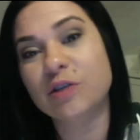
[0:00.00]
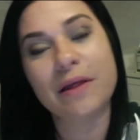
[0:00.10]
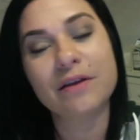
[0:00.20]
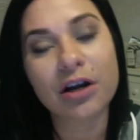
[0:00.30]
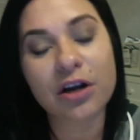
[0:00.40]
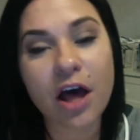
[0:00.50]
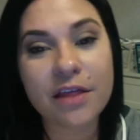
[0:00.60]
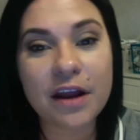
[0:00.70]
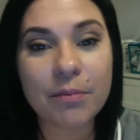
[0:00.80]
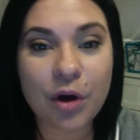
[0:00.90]
whether or not
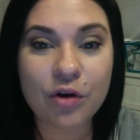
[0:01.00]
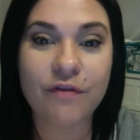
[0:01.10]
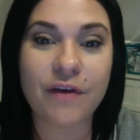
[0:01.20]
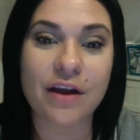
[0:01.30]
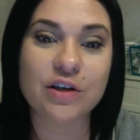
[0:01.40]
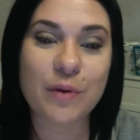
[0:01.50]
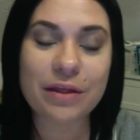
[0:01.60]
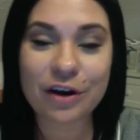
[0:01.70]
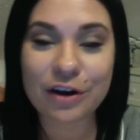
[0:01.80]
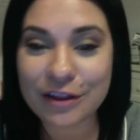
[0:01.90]
they're motivators,
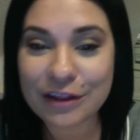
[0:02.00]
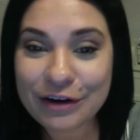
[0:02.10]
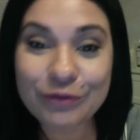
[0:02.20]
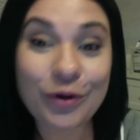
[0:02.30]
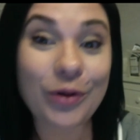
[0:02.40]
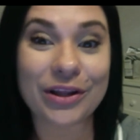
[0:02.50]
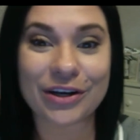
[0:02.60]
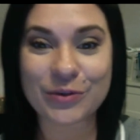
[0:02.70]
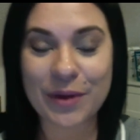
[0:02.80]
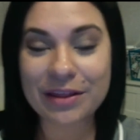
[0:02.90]
whether or not they're
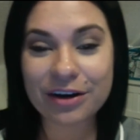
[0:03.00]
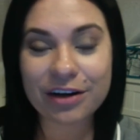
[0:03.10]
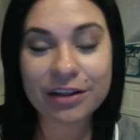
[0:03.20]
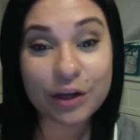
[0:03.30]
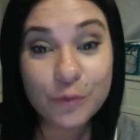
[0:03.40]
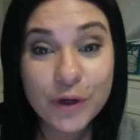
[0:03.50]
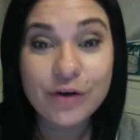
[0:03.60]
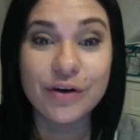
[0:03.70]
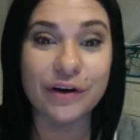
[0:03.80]
enrollers, whether or not they're recruiters.